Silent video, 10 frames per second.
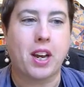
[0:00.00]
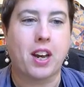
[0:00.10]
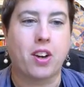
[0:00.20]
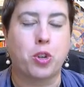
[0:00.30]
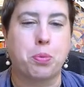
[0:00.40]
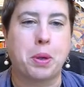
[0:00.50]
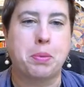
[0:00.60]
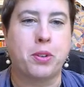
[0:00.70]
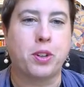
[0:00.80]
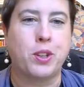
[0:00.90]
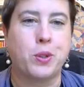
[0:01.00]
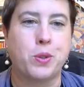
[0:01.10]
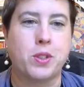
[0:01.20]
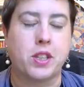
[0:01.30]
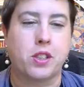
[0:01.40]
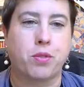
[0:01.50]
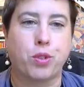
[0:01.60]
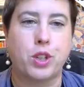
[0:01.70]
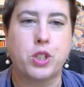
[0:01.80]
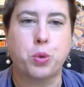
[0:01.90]
how you might be able to use this
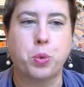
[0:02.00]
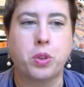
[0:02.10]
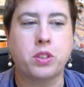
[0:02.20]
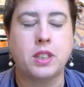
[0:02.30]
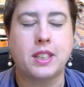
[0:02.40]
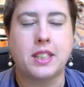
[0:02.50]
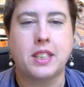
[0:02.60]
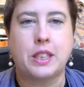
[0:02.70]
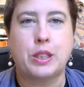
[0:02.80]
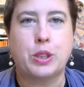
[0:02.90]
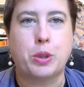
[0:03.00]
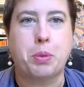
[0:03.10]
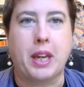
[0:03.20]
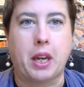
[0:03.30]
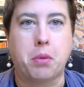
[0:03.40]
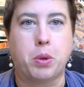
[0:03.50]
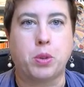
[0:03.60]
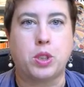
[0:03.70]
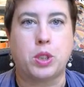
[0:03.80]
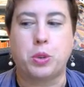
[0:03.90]
free tool to be
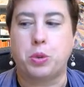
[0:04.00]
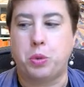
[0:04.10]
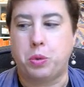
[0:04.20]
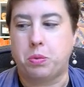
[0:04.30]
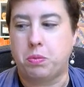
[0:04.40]
able to